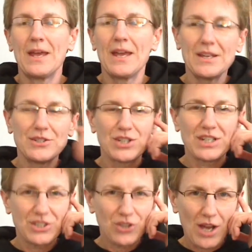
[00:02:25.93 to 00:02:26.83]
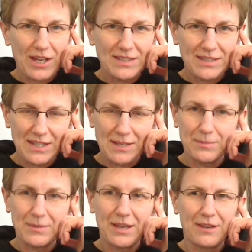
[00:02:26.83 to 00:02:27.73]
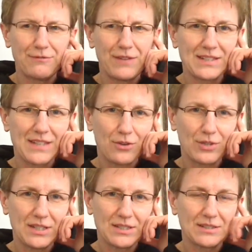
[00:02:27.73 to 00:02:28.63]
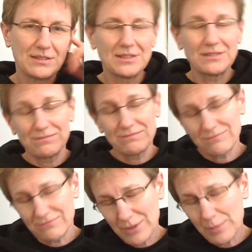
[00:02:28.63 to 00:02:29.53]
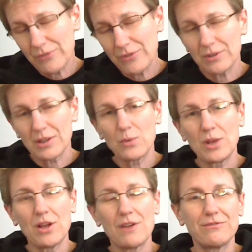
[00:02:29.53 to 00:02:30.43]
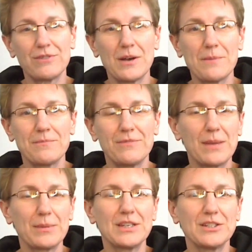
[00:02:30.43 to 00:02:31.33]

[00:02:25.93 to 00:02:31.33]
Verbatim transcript: And she gets to talking to him and finds out he's he's from a fairly well off um, family.